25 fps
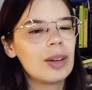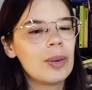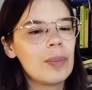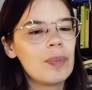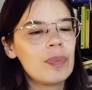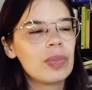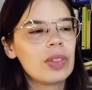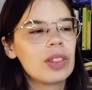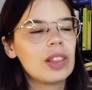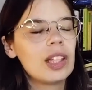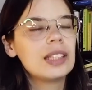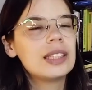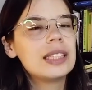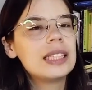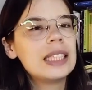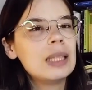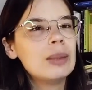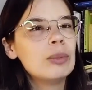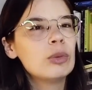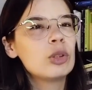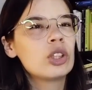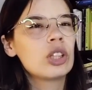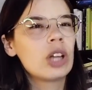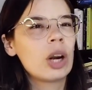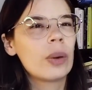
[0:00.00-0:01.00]
the
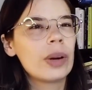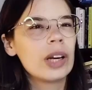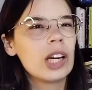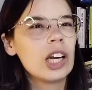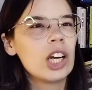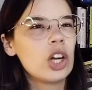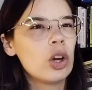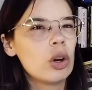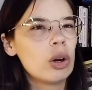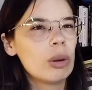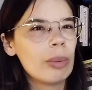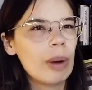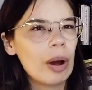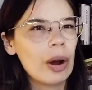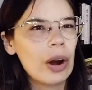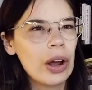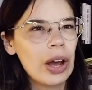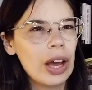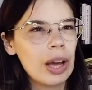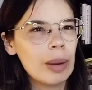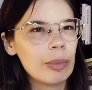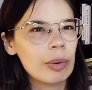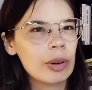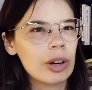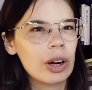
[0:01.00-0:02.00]
team could already know about
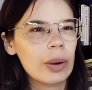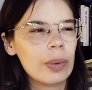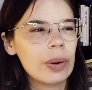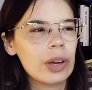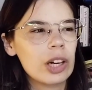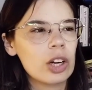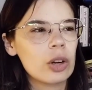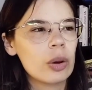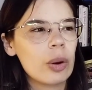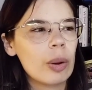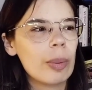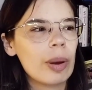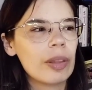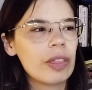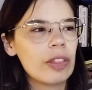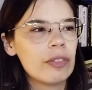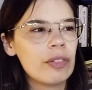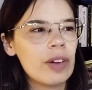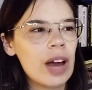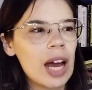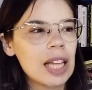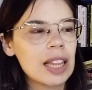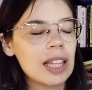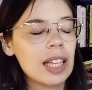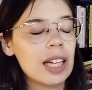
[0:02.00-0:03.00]
him, could already know about the
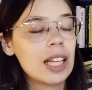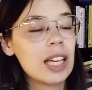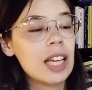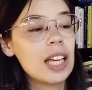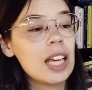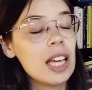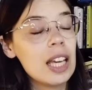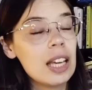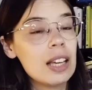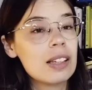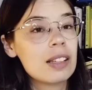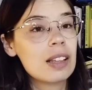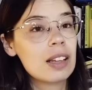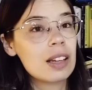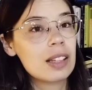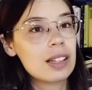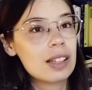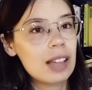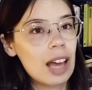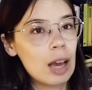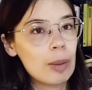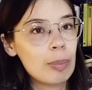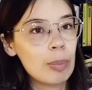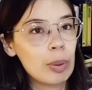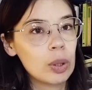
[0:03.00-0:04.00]
fact that he is a
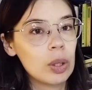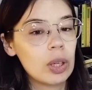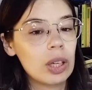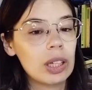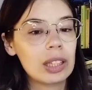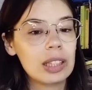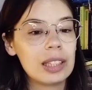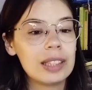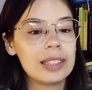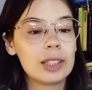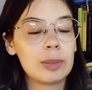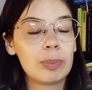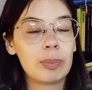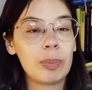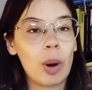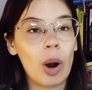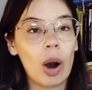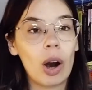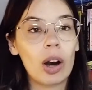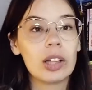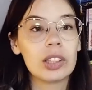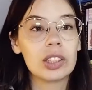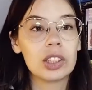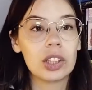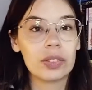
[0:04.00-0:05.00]
disciple, or at least
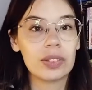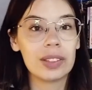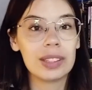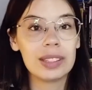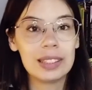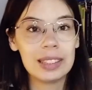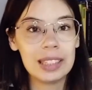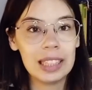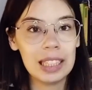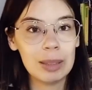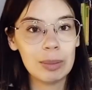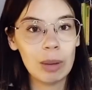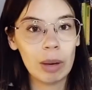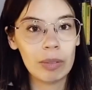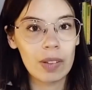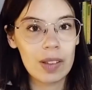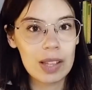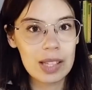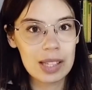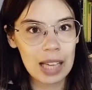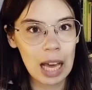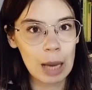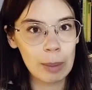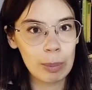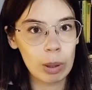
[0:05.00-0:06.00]
part of the team of the
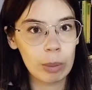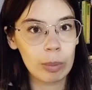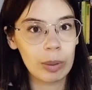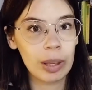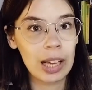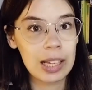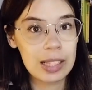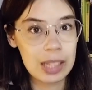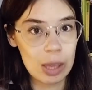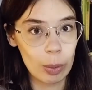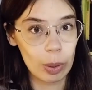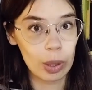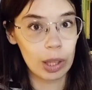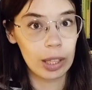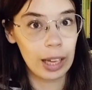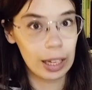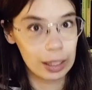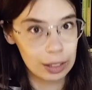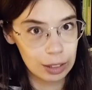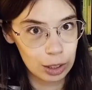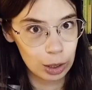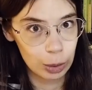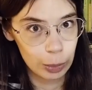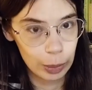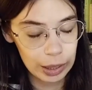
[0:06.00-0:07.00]
disciple, because I will
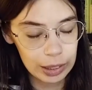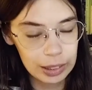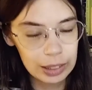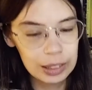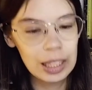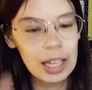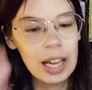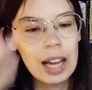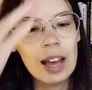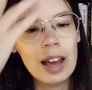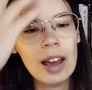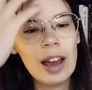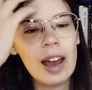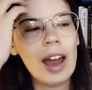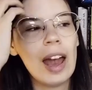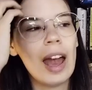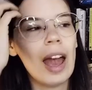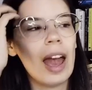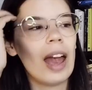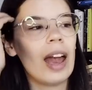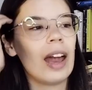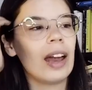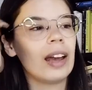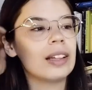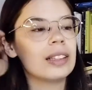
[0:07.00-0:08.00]
get to it,
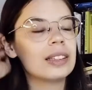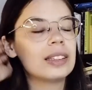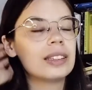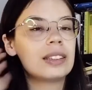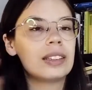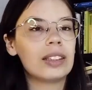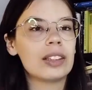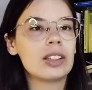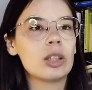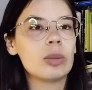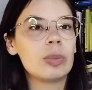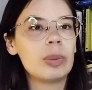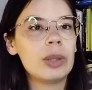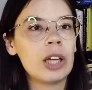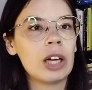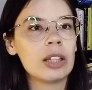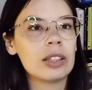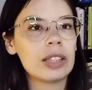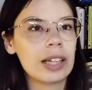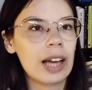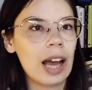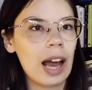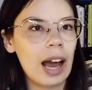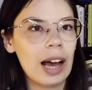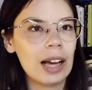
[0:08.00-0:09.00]
and still be on
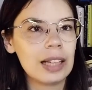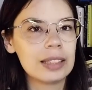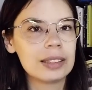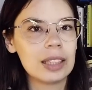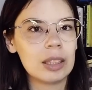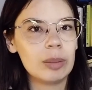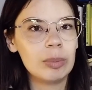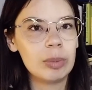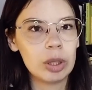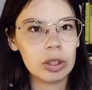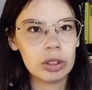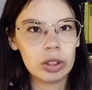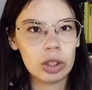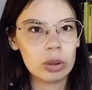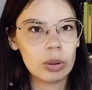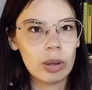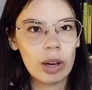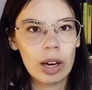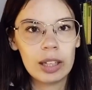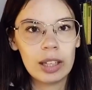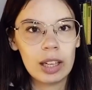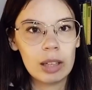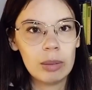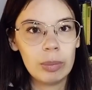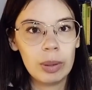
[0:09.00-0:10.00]
the cast and be on the
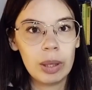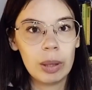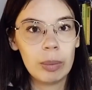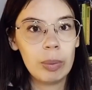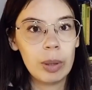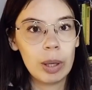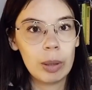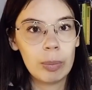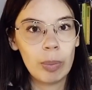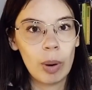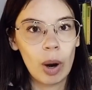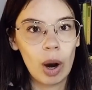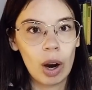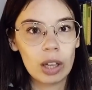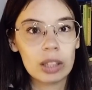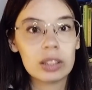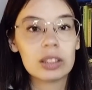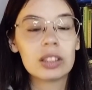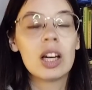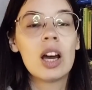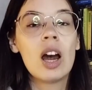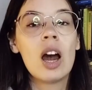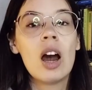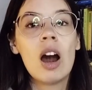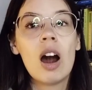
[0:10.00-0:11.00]
run and be a big
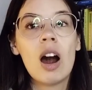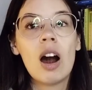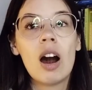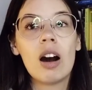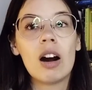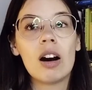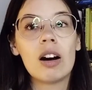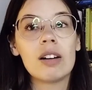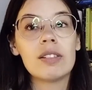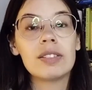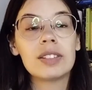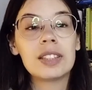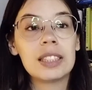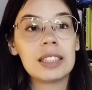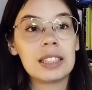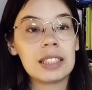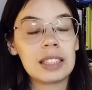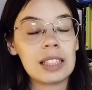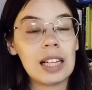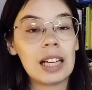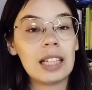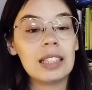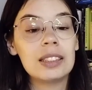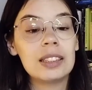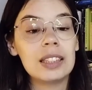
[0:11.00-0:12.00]
part of
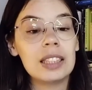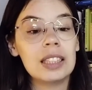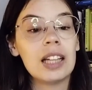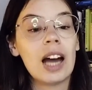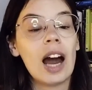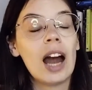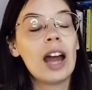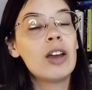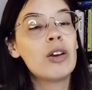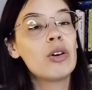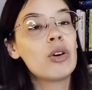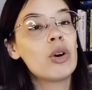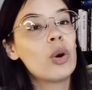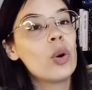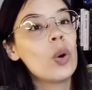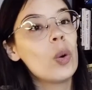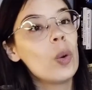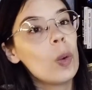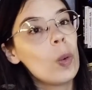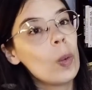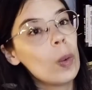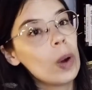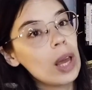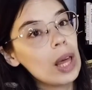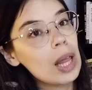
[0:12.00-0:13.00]
season 19. I
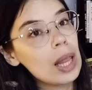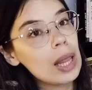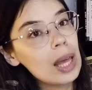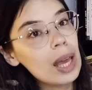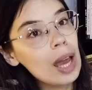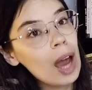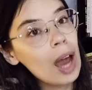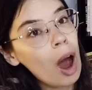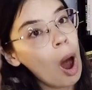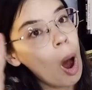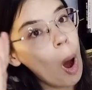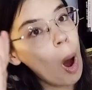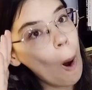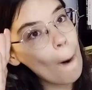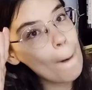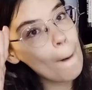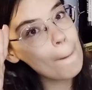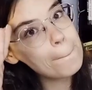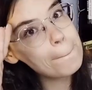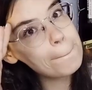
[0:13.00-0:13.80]
really hope,